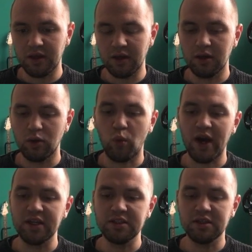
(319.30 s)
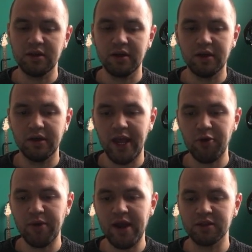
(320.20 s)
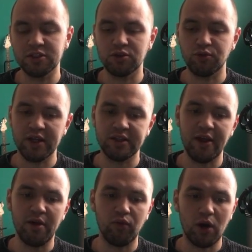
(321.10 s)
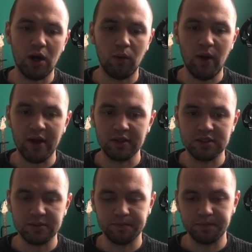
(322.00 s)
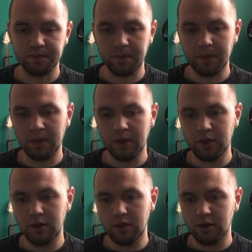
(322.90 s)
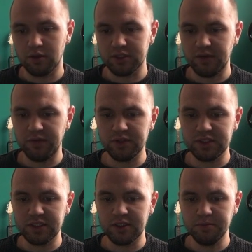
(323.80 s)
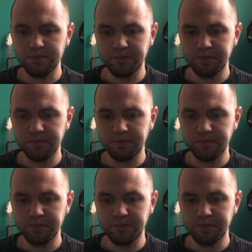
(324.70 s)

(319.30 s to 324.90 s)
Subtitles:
the white area and red area for our vines. Because if you see,